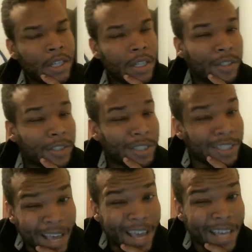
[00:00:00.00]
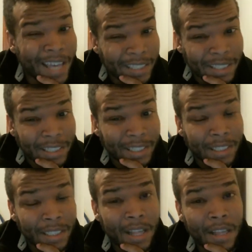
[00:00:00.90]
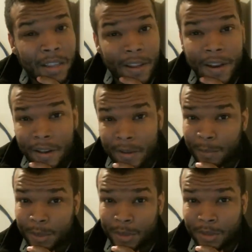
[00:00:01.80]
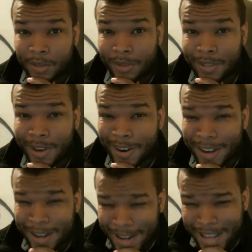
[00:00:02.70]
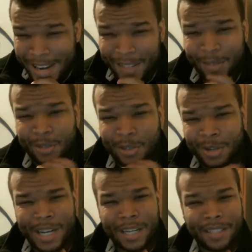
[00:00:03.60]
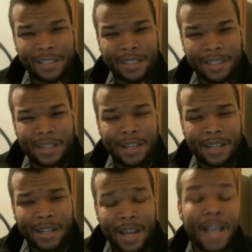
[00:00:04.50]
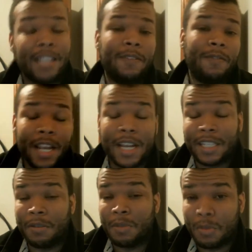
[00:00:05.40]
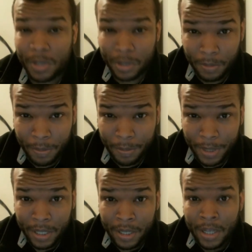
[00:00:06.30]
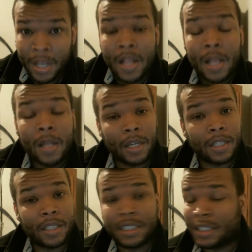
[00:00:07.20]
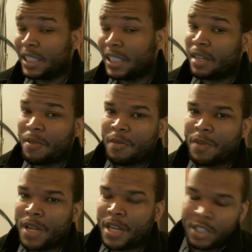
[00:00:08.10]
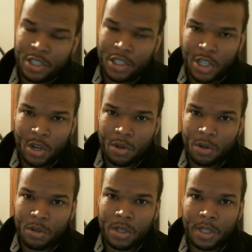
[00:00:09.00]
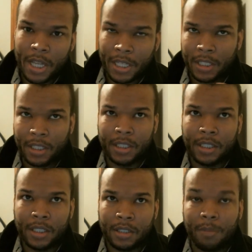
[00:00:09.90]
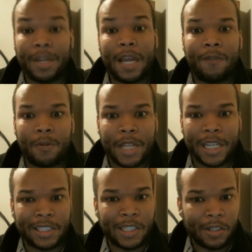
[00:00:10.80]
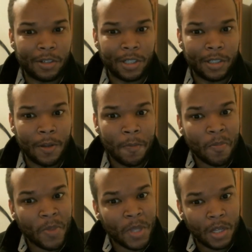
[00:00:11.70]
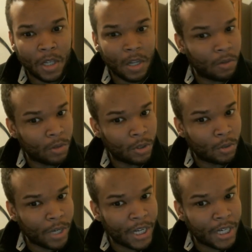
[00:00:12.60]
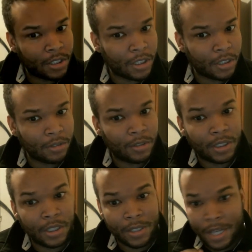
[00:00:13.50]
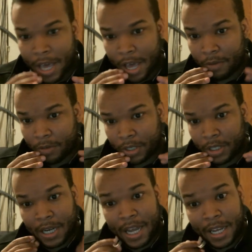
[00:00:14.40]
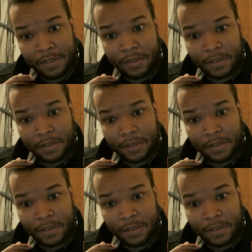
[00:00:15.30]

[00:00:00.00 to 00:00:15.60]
sadly, the numbers are not as great as a fan as I would want them to be. Luckily, CW being a show, like the platform that it's on, lower rating shows still have a good life.